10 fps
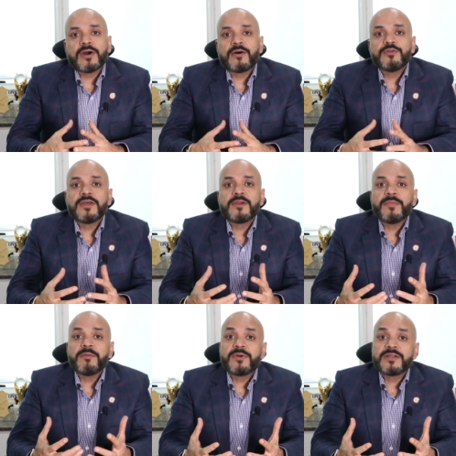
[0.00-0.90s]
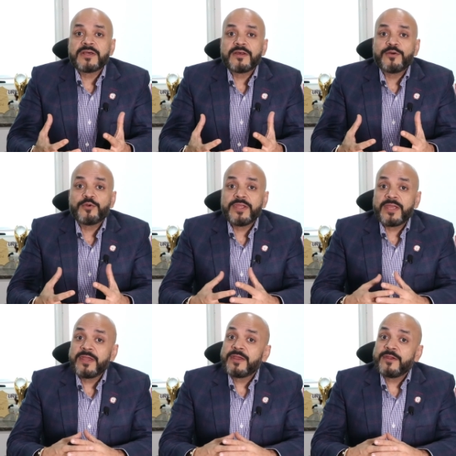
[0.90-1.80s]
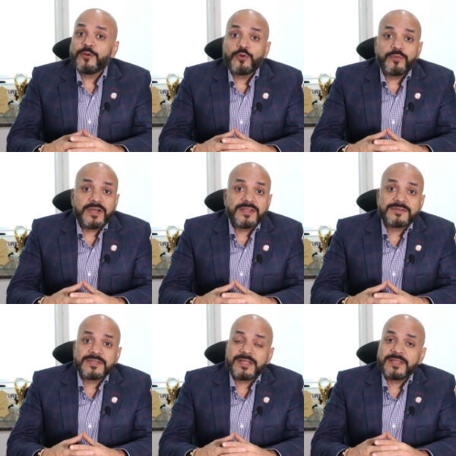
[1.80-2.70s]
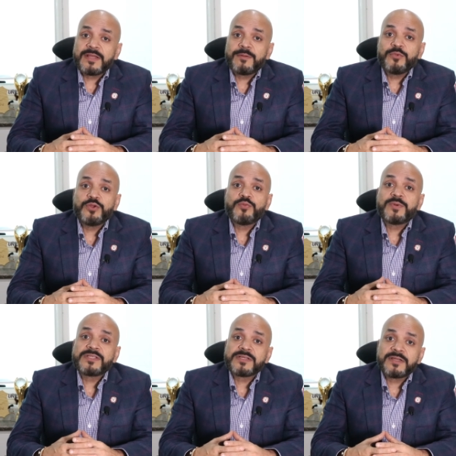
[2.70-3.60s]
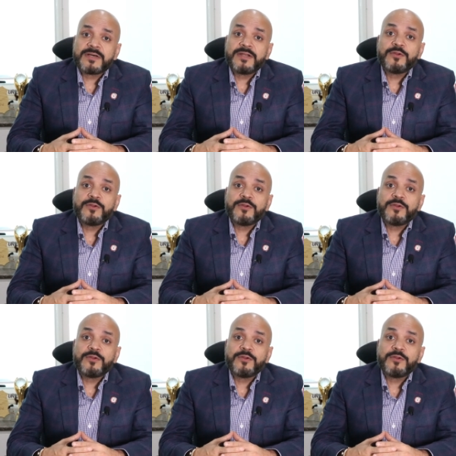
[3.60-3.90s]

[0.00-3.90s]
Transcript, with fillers: how their members are growing. No one is telling them you must learn.